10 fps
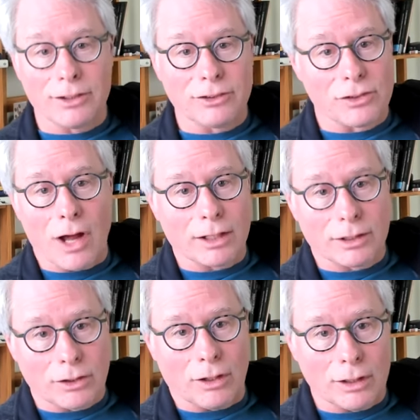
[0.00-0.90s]
is not
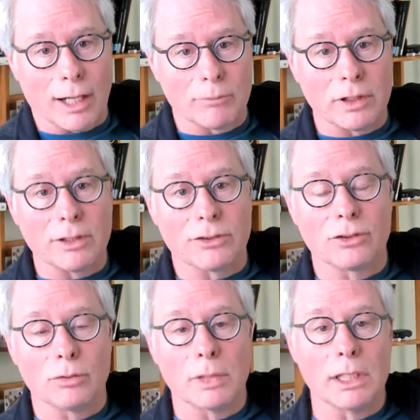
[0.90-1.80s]
at all obvious
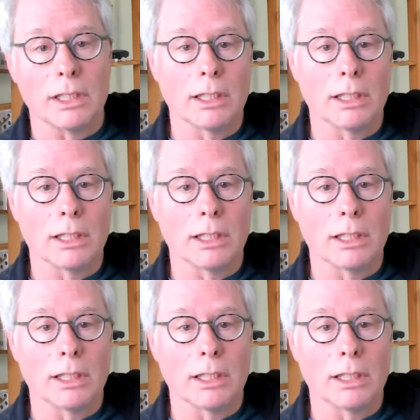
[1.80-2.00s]
to me.